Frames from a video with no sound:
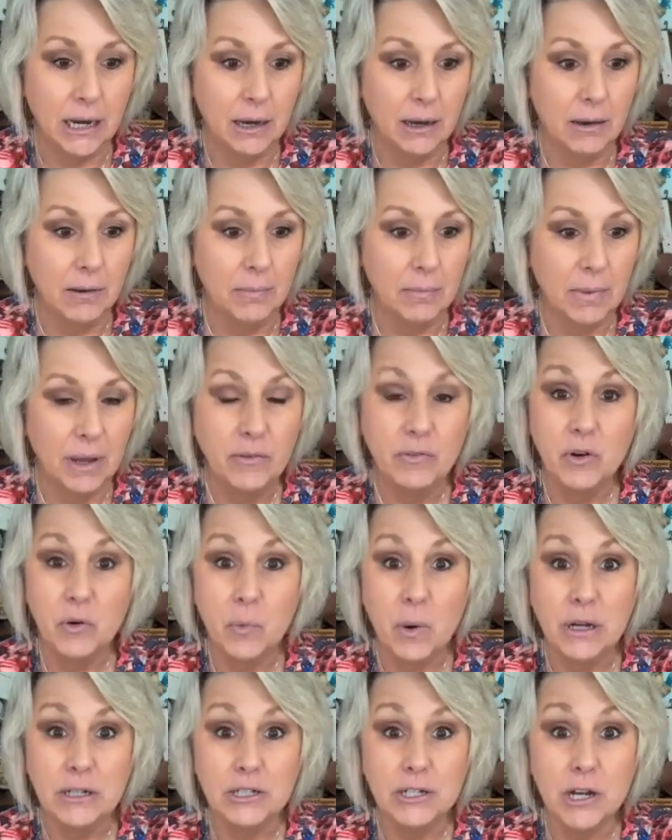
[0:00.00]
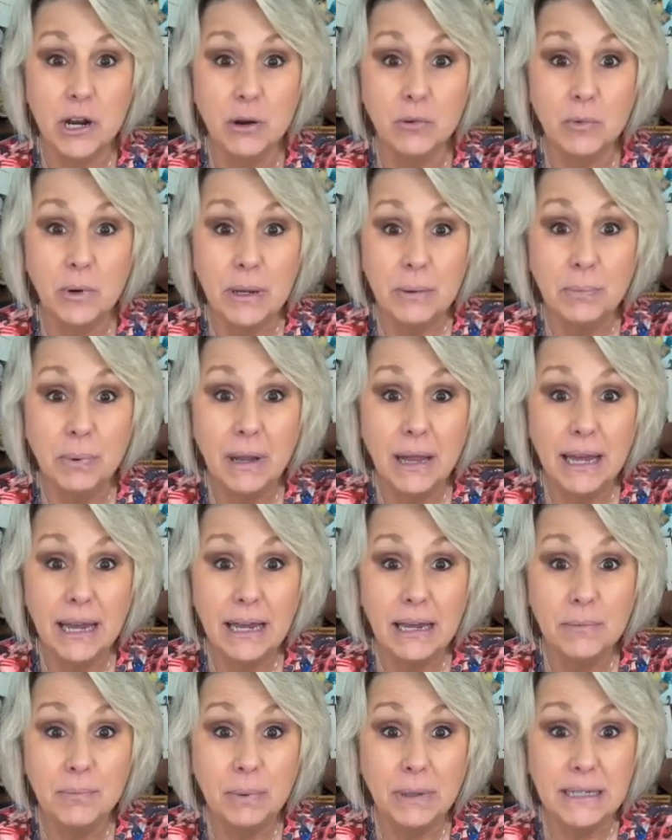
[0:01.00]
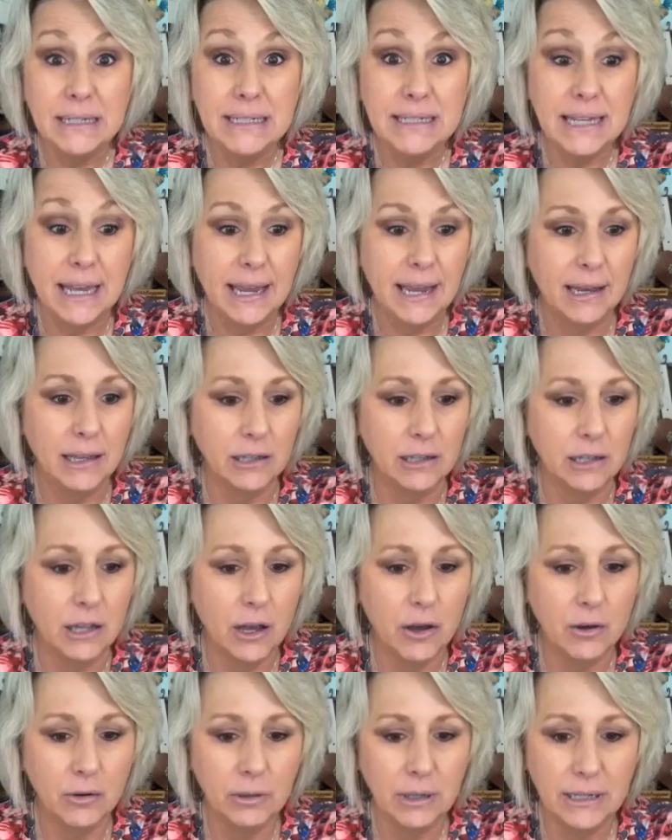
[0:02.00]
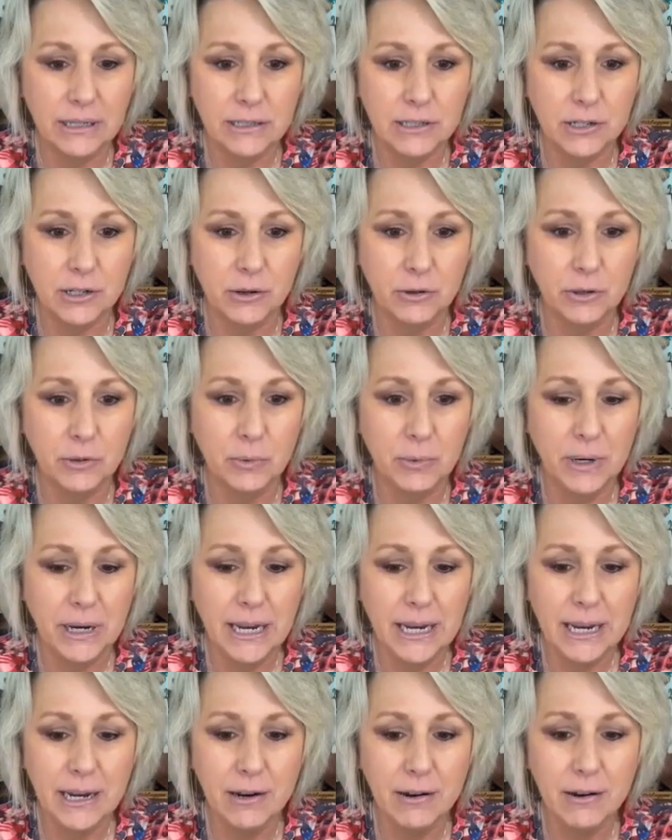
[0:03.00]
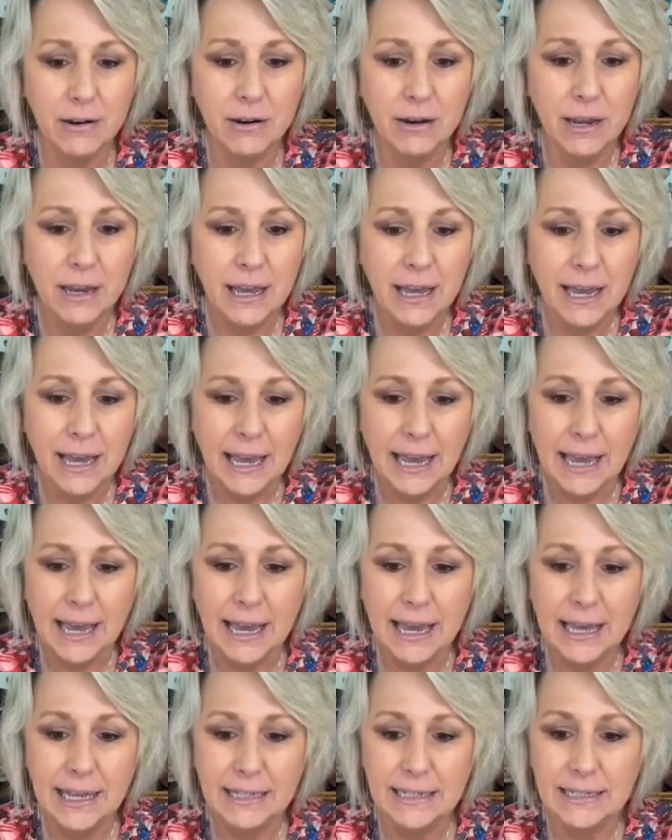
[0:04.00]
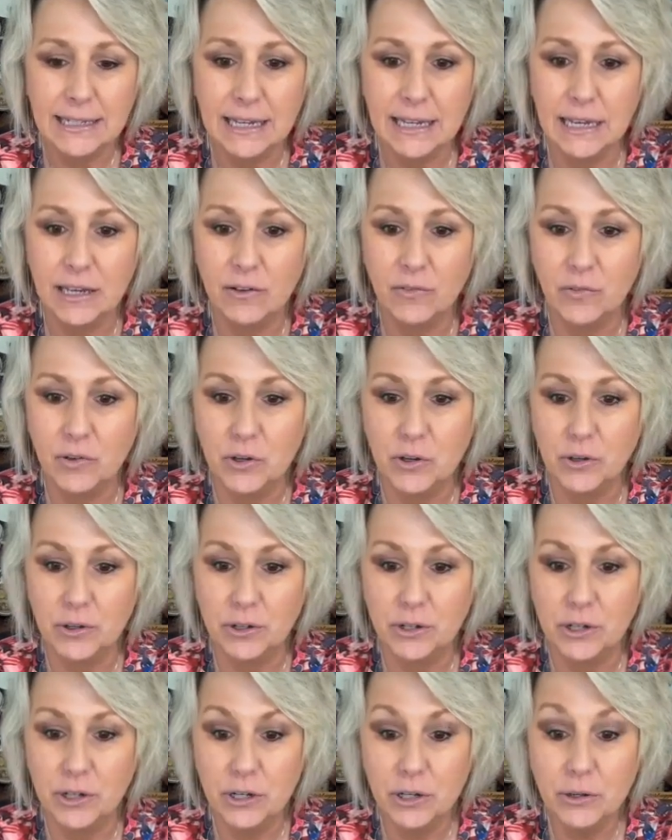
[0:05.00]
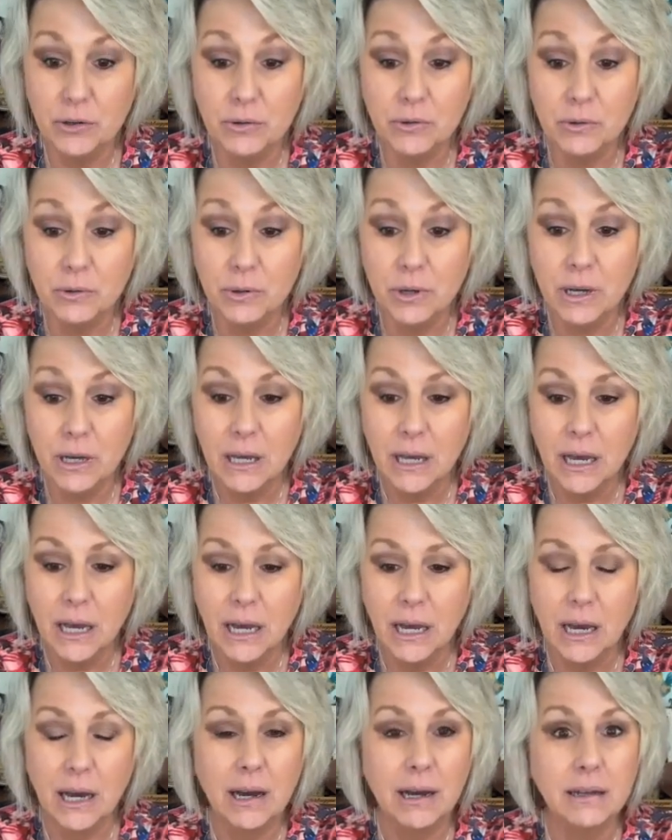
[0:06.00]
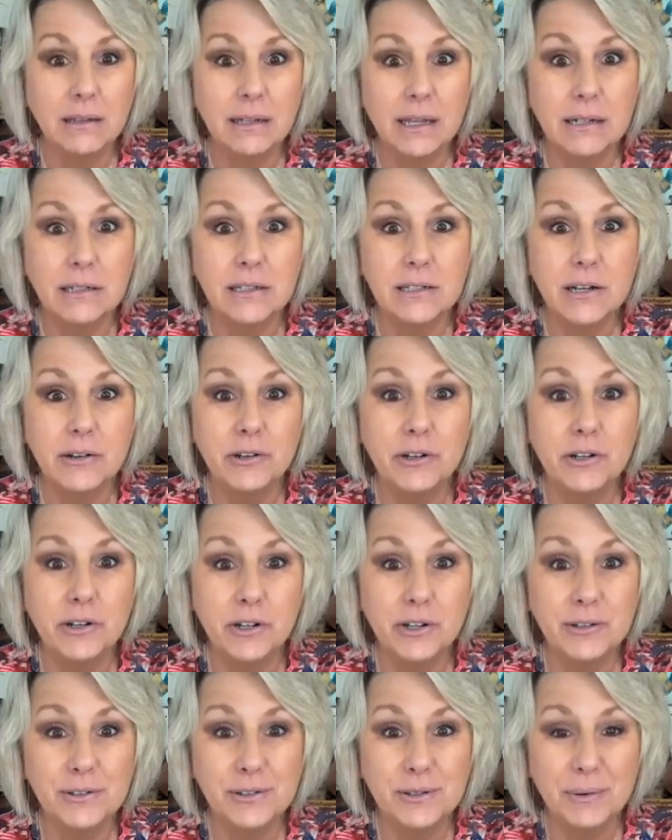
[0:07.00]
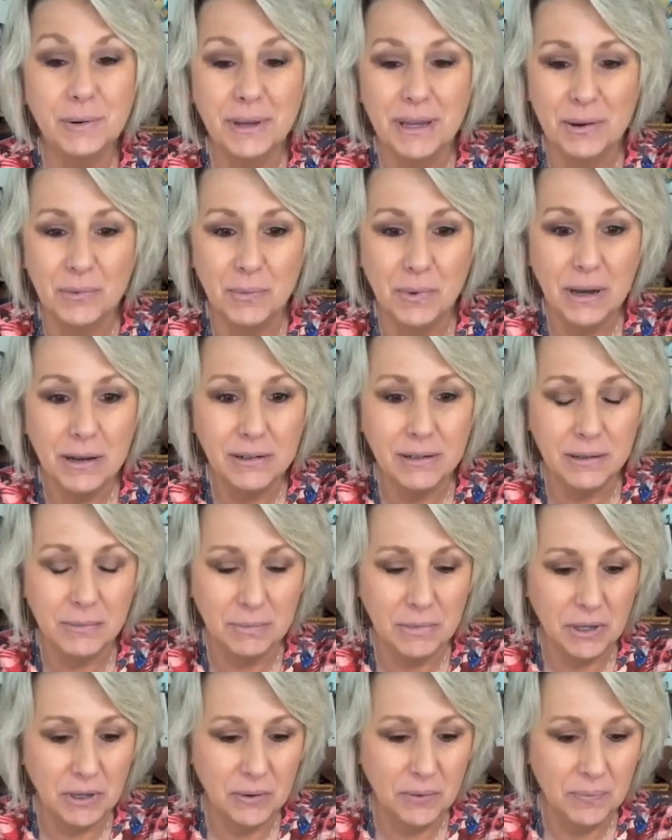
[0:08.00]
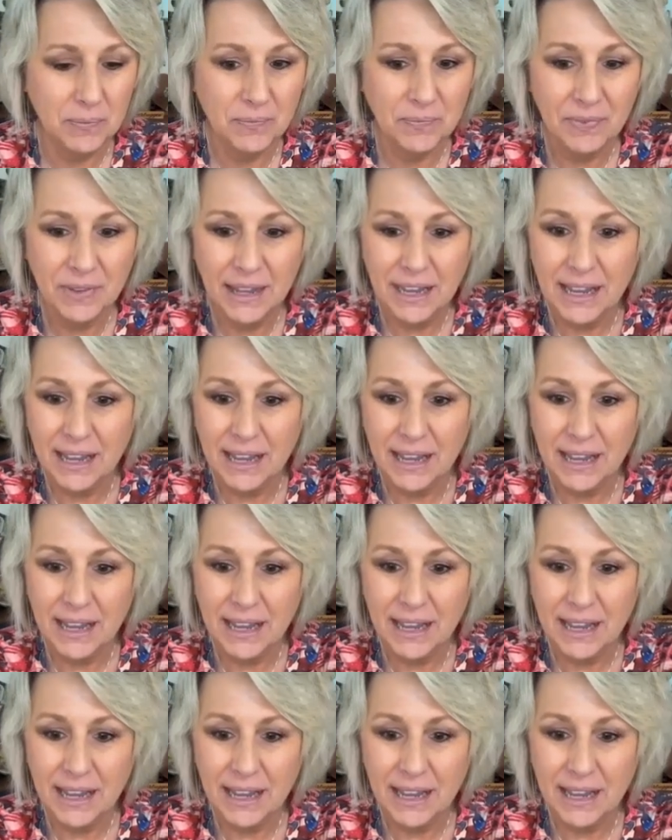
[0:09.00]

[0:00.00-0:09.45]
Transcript: um, if you're watching on replay please say hello let us know you were here and if you're new uh, let us know you're new so we can welcome you